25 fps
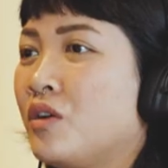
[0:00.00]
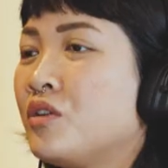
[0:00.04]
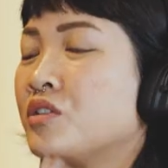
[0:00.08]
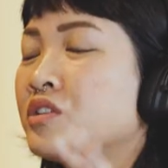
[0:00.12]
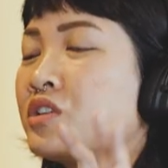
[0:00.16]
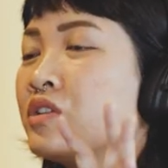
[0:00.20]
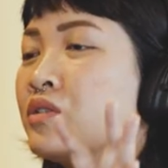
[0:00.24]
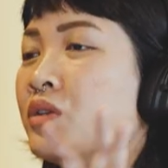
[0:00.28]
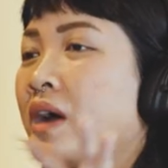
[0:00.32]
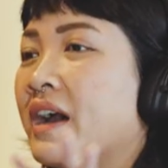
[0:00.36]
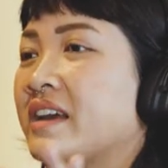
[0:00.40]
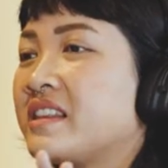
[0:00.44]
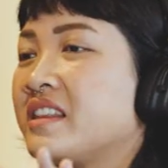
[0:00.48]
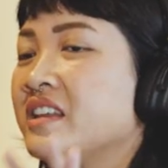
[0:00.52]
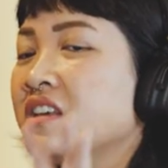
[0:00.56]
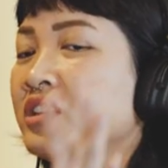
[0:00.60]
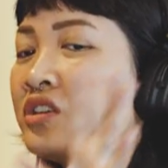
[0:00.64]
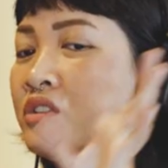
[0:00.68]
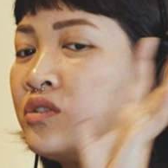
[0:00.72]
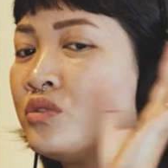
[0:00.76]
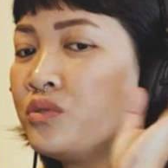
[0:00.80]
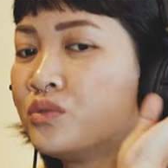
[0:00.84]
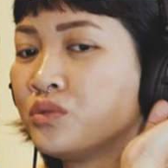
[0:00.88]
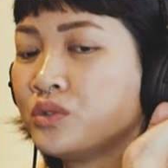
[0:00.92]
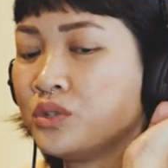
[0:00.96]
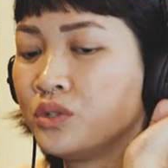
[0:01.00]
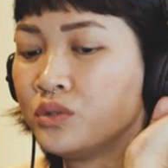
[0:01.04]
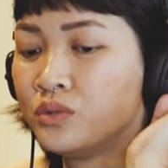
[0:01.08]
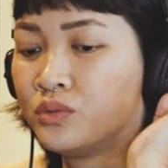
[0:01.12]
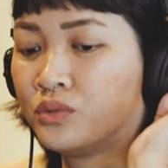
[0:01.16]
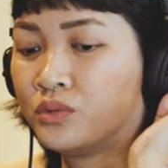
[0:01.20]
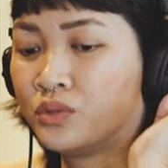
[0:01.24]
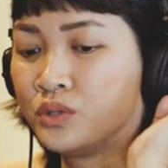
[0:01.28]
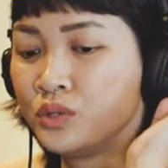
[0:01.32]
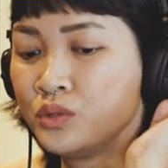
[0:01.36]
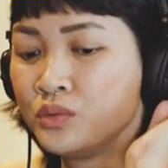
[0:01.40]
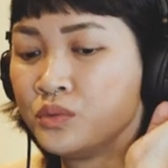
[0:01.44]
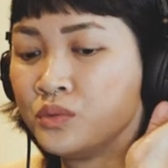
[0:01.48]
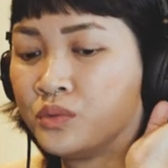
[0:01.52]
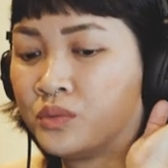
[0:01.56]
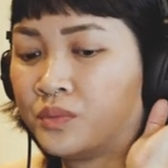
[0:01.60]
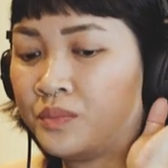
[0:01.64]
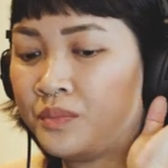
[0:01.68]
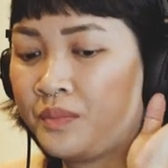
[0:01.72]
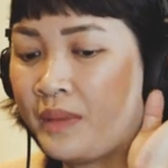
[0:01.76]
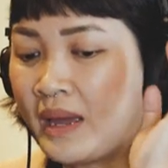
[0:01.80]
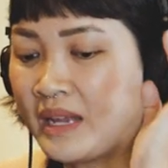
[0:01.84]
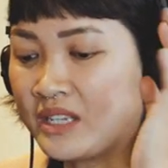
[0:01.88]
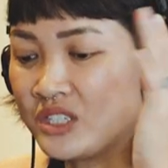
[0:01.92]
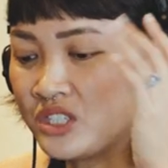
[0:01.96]
Oh, you, I think you, you you
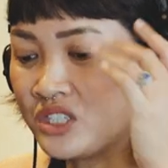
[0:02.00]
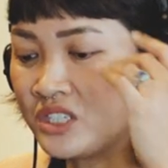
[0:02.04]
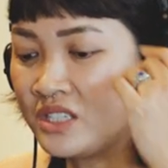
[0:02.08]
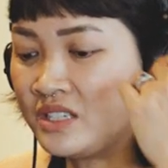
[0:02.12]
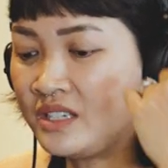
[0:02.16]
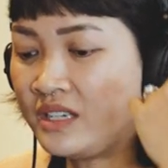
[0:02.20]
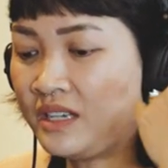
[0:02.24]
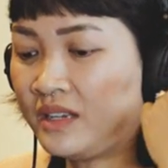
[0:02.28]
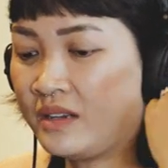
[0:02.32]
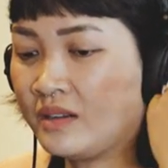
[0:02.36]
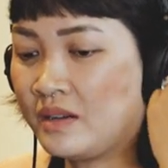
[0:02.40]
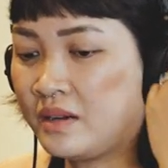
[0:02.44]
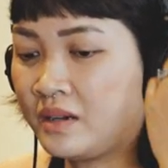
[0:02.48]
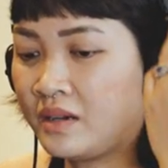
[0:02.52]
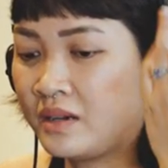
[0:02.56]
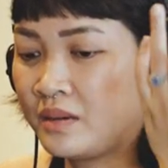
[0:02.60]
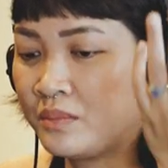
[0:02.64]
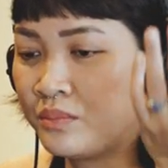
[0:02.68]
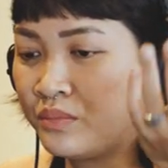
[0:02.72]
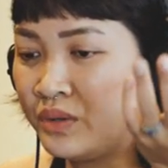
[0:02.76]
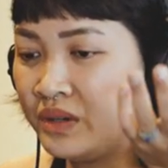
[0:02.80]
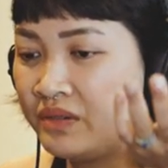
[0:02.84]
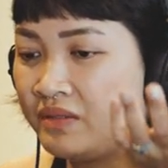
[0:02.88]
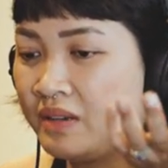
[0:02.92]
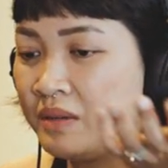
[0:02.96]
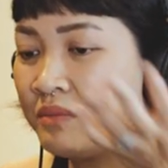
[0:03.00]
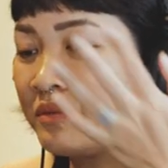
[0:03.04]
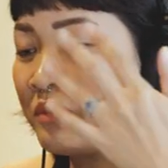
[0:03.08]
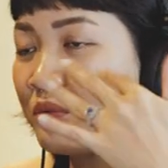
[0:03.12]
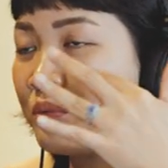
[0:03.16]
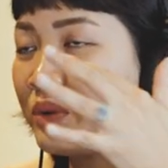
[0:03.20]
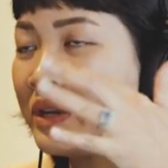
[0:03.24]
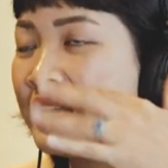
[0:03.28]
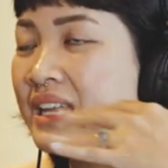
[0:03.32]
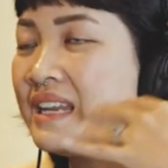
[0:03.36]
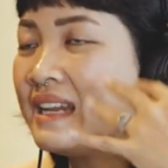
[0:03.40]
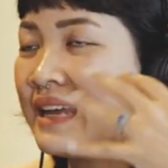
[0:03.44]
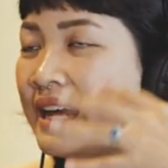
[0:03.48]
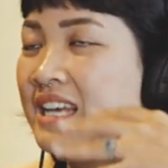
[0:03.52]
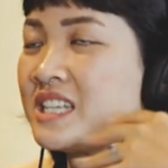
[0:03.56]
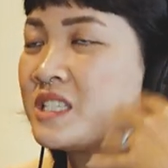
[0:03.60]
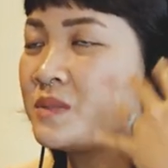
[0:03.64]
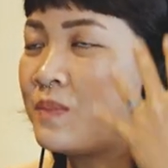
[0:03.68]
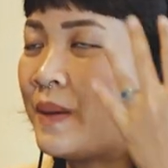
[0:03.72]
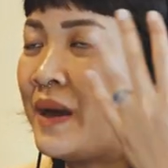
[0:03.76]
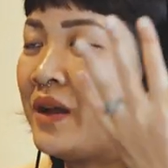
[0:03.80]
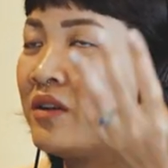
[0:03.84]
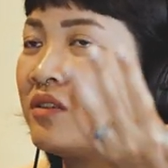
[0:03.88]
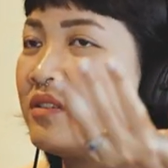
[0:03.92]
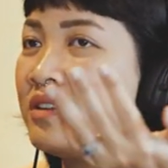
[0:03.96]
mentioned it uh, briefly, but we didn't
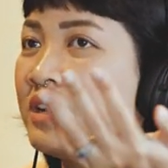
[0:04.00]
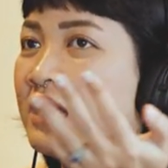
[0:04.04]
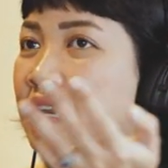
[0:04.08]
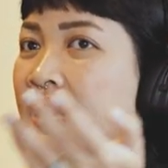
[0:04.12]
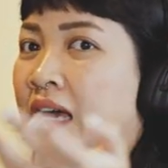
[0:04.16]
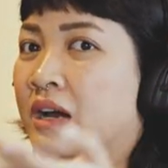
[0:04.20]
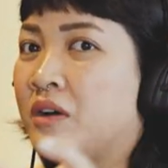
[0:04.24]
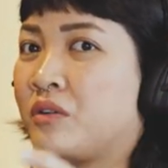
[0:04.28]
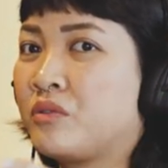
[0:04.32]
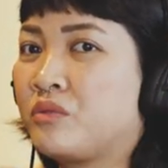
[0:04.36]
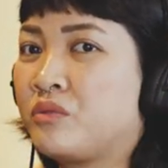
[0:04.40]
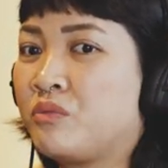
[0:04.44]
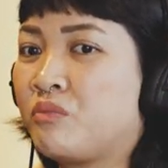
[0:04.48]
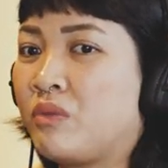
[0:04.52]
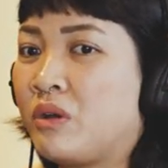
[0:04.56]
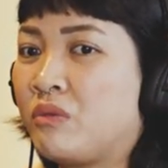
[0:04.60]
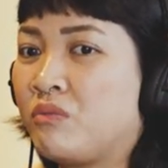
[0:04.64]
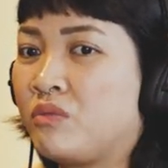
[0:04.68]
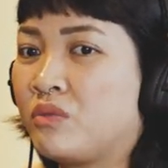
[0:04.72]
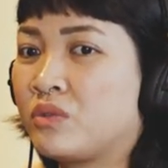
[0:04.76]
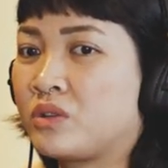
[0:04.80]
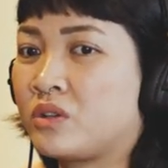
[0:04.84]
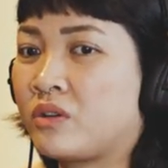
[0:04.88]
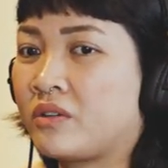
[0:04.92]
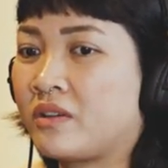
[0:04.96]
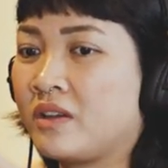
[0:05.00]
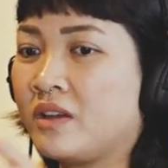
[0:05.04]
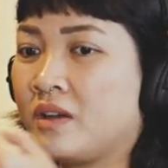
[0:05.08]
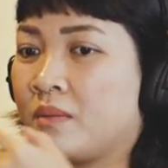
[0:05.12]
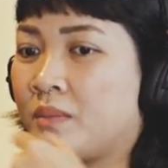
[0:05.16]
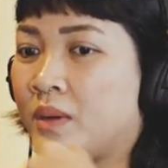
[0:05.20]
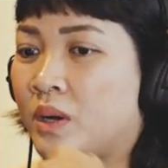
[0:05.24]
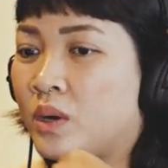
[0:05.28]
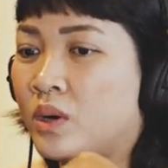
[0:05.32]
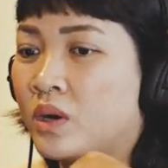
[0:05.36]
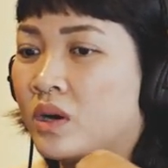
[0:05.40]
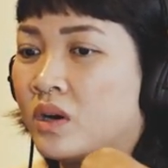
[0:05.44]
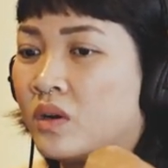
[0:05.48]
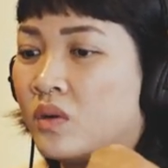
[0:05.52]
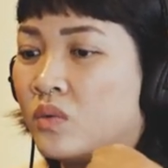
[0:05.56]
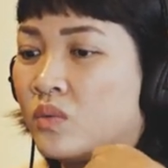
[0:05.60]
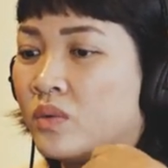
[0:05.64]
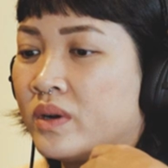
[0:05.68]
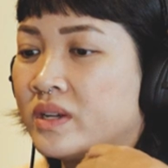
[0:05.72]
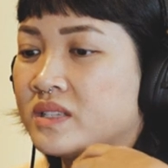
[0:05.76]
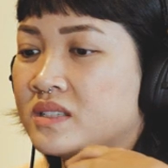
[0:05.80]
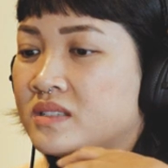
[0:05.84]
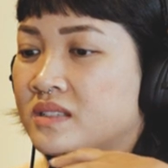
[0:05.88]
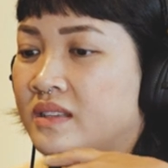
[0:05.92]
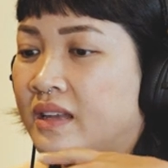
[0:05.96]
expand on it like, when we were talking about uh,
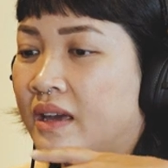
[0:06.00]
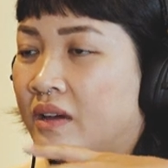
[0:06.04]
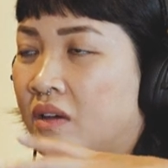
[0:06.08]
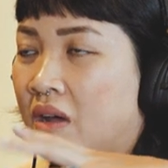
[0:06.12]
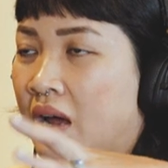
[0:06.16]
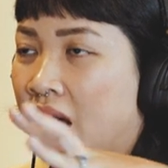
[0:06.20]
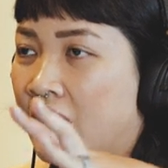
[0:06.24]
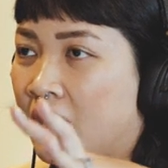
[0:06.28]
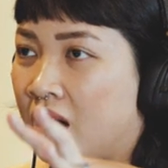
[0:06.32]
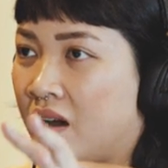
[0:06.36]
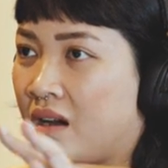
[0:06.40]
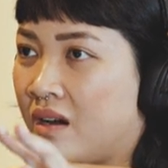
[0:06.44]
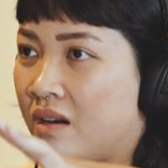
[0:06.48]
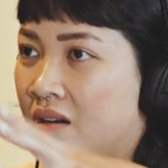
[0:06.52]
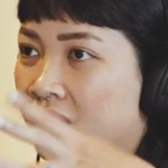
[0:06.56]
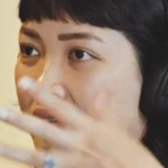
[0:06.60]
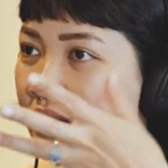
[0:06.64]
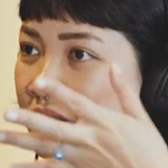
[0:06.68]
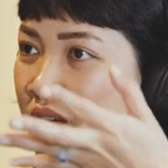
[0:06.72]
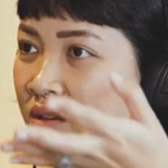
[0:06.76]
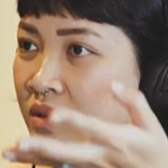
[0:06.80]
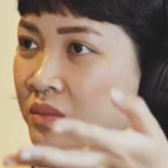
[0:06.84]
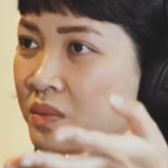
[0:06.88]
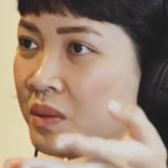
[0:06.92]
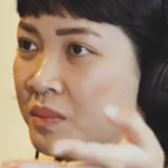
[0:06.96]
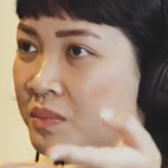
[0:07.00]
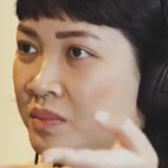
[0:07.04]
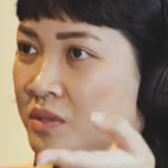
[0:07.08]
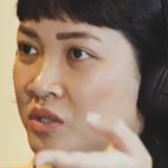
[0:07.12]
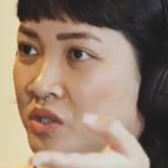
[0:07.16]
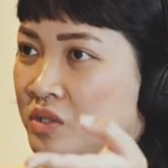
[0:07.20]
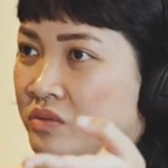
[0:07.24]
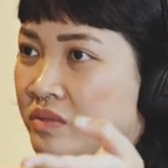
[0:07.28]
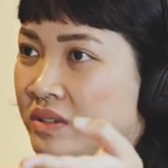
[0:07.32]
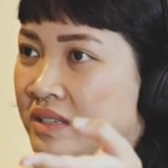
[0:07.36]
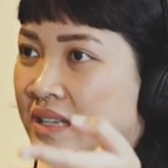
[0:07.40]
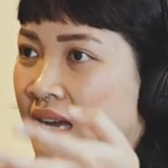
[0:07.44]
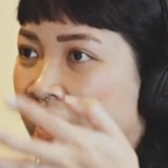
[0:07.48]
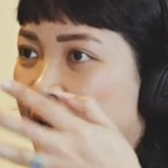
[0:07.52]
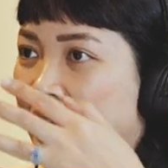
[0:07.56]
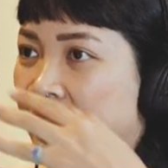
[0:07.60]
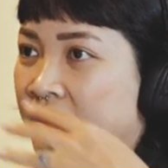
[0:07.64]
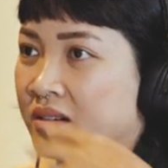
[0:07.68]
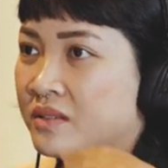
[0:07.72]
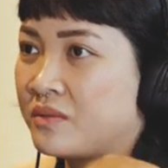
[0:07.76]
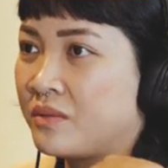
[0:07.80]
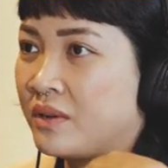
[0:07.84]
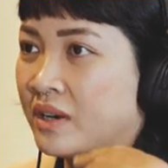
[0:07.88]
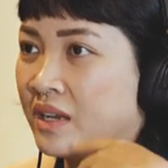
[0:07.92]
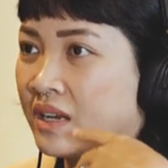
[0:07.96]
words that uh, you know, people should retire
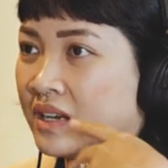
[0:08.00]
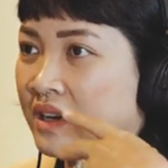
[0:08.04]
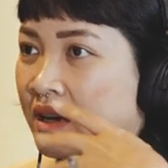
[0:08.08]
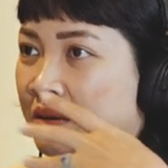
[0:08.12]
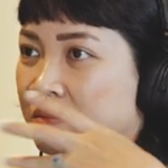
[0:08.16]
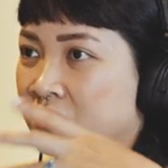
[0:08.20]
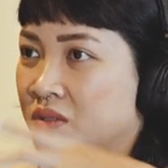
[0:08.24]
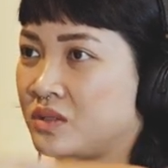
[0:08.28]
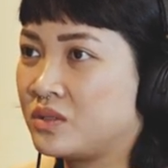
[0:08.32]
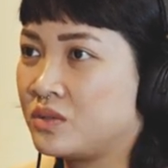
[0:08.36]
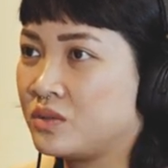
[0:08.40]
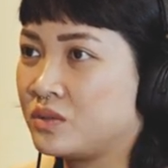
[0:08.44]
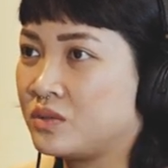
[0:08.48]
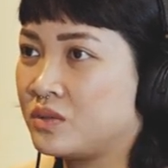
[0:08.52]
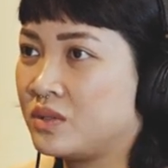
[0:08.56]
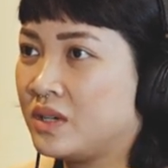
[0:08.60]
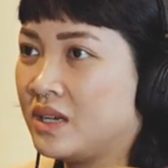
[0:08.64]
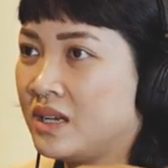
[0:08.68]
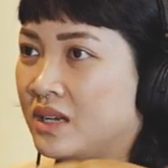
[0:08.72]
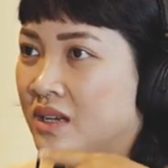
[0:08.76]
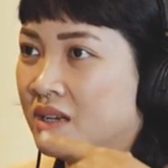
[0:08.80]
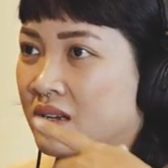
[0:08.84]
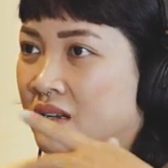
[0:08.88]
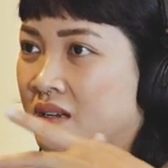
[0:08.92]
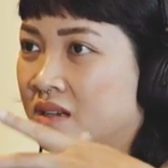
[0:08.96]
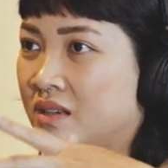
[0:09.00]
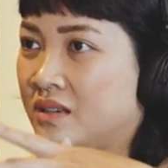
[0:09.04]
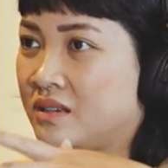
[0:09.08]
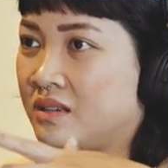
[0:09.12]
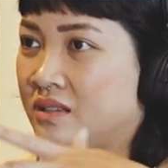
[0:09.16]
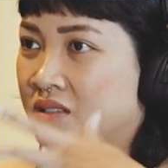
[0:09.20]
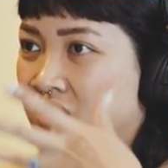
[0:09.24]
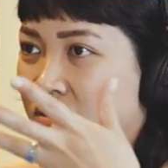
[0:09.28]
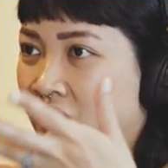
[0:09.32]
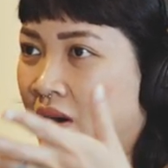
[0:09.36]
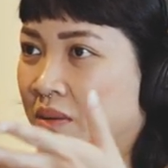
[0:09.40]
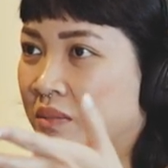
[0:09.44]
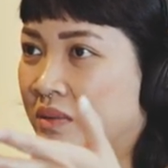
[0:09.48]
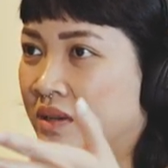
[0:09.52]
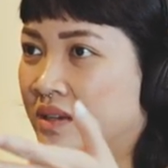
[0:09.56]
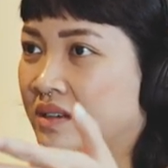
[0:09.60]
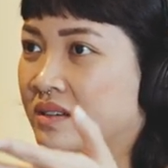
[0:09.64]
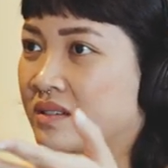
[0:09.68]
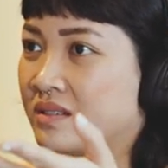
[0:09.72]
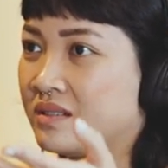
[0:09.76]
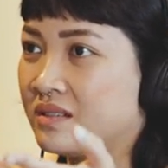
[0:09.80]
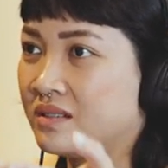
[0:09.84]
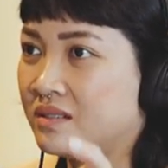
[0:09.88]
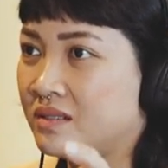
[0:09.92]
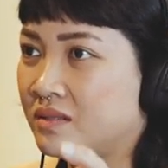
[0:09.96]
when it comes to
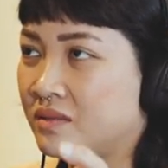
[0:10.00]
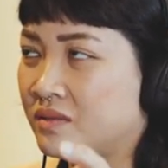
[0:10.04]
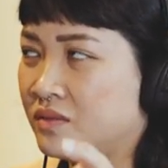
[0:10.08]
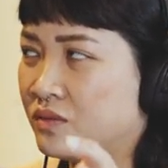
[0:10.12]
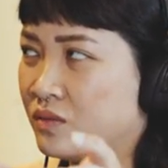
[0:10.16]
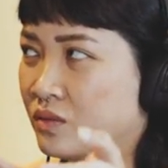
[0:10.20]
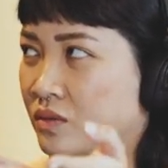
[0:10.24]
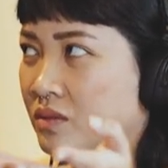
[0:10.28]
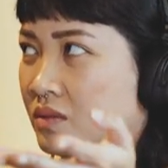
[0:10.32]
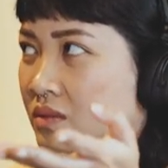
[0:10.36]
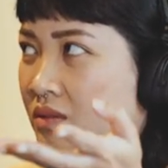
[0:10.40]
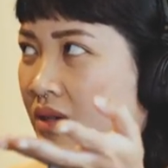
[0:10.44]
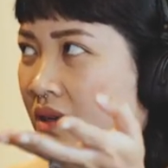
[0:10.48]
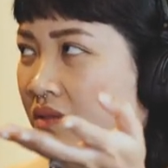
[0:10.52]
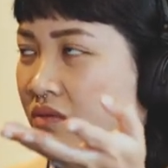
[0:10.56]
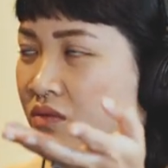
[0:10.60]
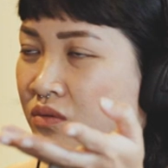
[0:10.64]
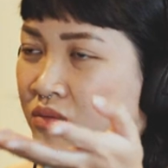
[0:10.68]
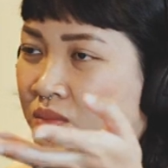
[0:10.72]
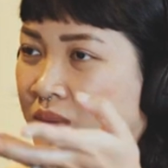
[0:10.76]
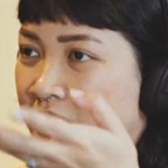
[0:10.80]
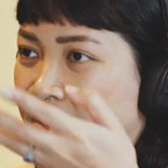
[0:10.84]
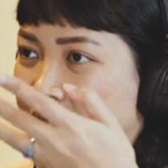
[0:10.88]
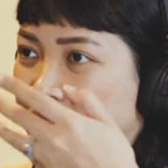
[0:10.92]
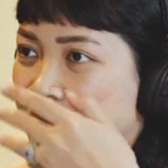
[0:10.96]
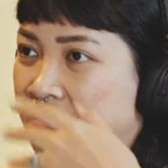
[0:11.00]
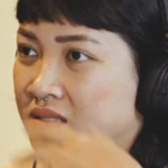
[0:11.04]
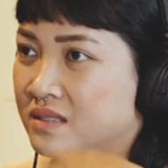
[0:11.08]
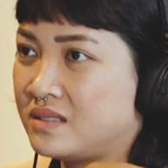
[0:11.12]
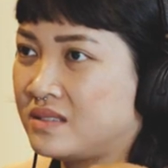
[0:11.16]
describing food and food places.